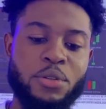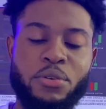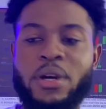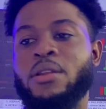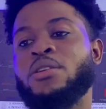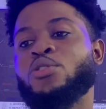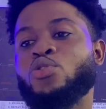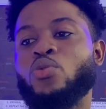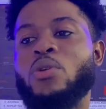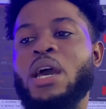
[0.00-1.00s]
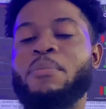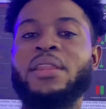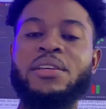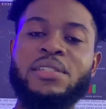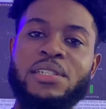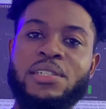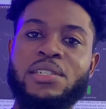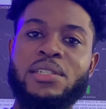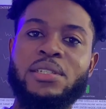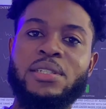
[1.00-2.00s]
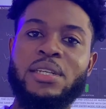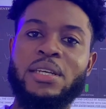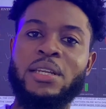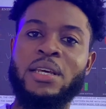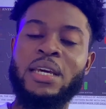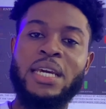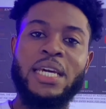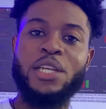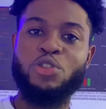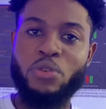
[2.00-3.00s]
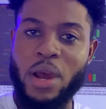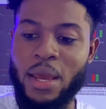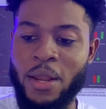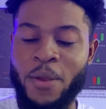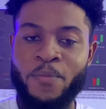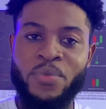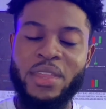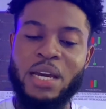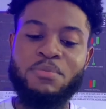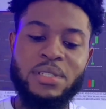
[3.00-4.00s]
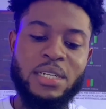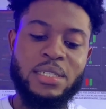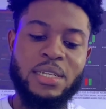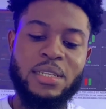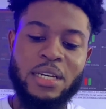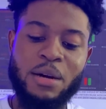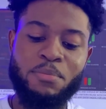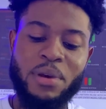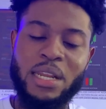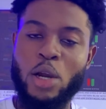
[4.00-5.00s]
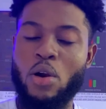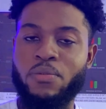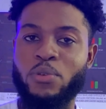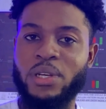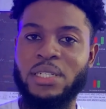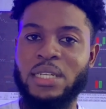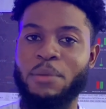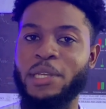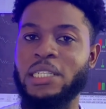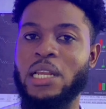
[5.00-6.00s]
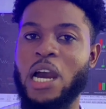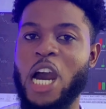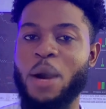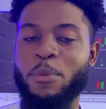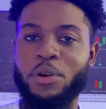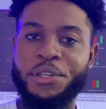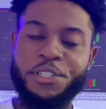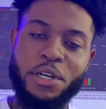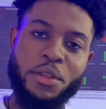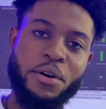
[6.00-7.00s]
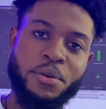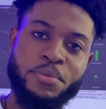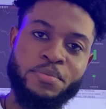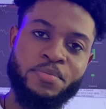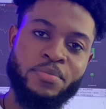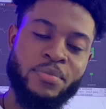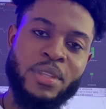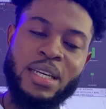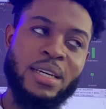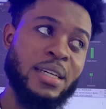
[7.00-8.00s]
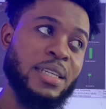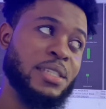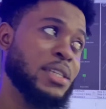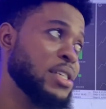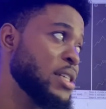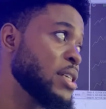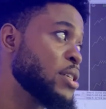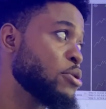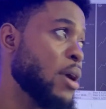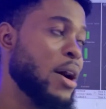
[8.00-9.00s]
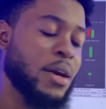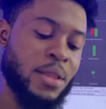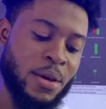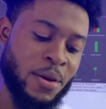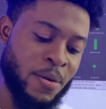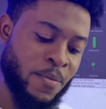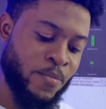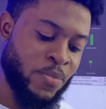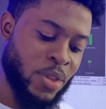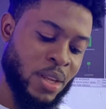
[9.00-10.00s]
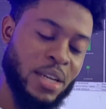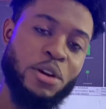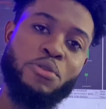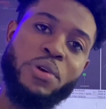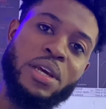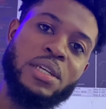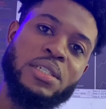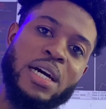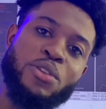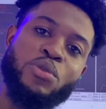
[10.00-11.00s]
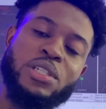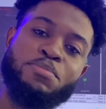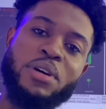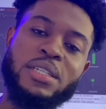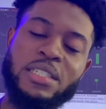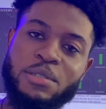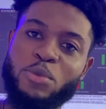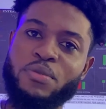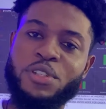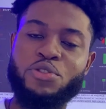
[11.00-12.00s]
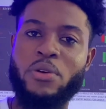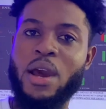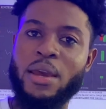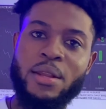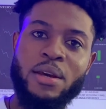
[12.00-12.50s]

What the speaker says: All right, so I make these decisions and then it's right. That means the setup and the confluences are meeting up on each other. The session is right. The range at which price has moved is right.